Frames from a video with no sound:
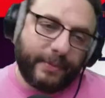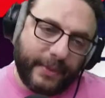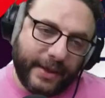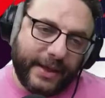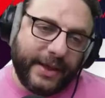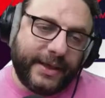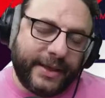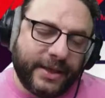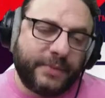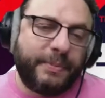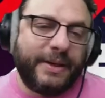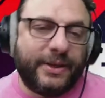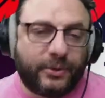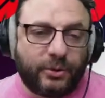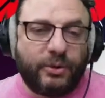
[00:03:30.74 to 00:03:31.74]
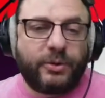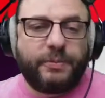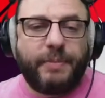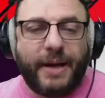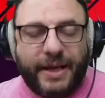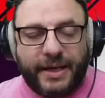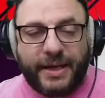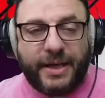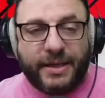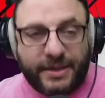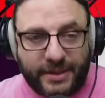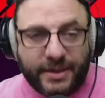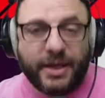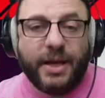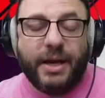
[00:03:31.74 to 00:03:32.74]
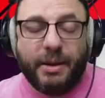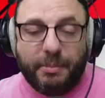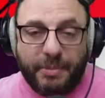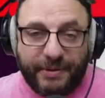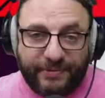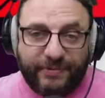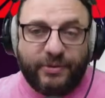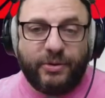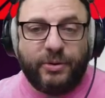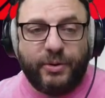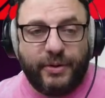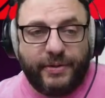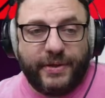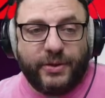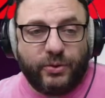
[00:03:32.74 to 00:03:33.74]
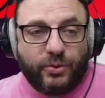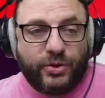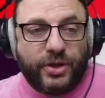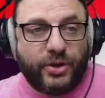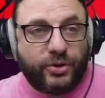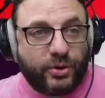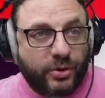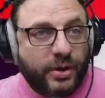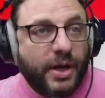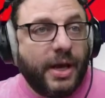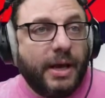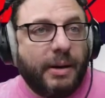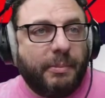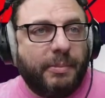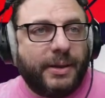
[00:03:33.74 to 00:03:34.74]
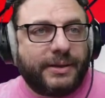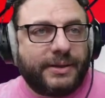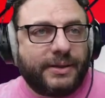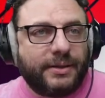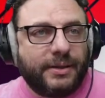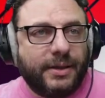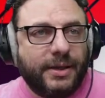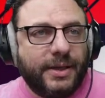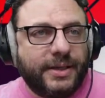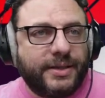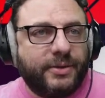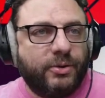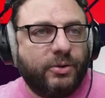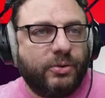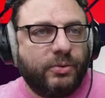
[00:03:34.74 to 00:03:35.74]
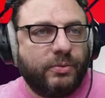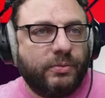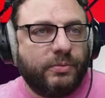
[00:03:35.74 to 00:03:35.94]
it has been told by Hutch before the new season, but let's go